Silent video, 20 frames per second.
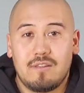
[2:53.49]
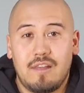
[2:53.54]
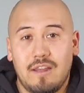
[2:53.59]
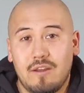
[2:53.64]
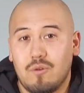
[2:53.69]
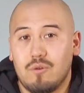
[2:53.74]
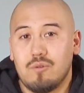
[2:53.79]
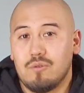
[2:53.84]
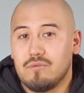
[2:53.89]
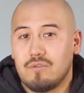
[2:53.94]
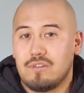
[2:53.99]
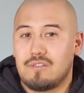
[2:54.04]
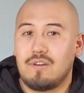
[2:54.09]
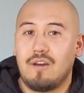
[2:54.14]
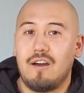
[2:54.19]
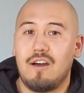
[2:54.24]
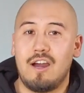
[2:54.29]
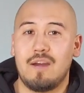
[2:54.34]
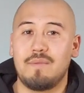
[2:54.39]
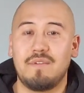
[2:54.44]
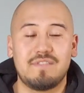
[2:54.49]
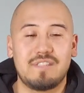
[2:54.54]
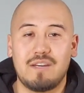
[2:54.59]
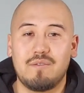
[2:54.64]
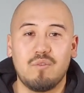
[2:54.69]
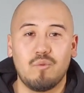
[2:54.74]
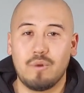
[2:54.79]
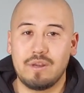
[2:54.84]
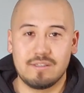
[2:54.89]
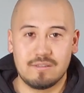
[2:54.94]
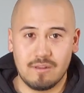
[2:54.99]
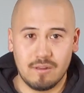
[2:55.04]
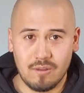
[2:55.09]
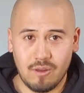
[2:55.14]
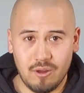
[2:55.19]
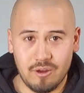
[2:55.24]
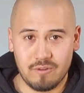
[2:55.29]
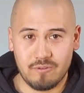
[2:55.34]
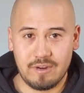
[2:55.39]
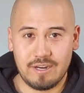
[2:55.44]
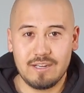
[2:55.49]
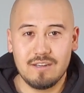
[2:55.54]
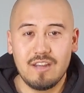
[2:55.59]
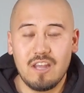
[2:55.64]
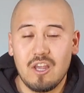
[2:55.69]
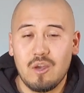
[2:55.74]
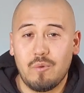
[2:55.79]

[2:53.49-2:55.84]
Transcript: Like all the time, if someone wins the lottery,